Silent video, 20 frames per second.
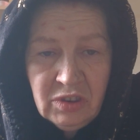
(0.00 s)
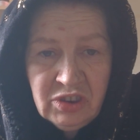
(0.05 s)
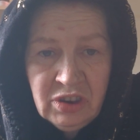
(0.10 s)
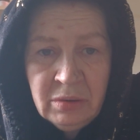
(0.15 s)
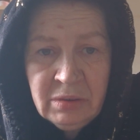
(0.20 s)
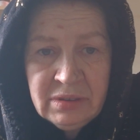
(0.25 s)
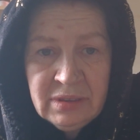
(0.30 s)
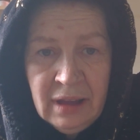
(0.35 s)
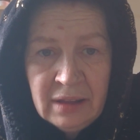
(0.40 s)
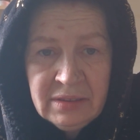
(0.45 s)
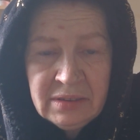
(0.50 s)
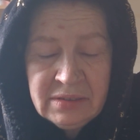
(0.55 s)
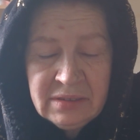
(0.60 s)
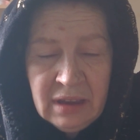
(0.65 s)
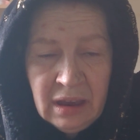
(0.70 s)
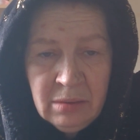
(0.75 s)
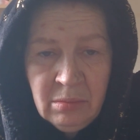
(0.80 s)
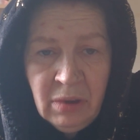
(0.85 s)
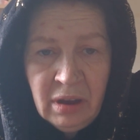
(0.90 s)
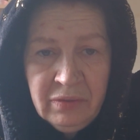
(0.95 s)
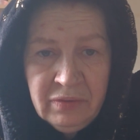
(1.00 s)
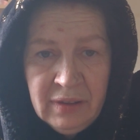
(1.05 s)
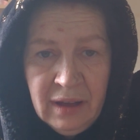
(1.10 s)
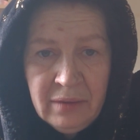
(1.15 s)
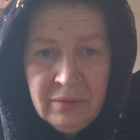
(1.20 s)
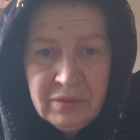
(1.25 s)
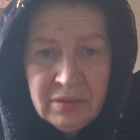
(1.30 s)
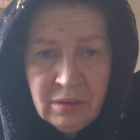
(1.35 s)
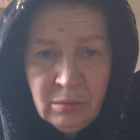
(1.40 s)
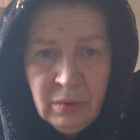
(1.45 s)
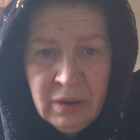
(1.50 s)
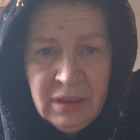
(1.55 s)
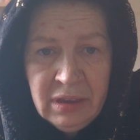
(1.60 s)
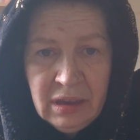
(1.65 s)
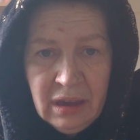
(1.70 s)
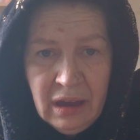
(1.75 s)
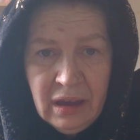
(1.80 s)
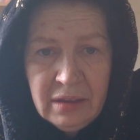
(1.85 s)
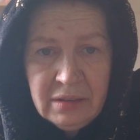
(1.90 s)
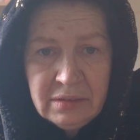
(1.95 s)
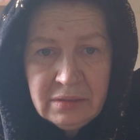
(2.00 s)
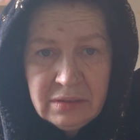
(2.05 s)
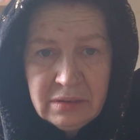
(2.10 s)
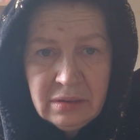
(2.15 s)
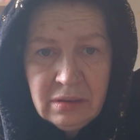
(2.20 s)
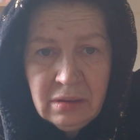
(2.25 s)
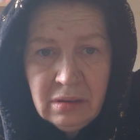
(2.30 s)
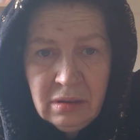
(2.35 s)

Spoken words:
She was allowed to stay at my flat for the weekend.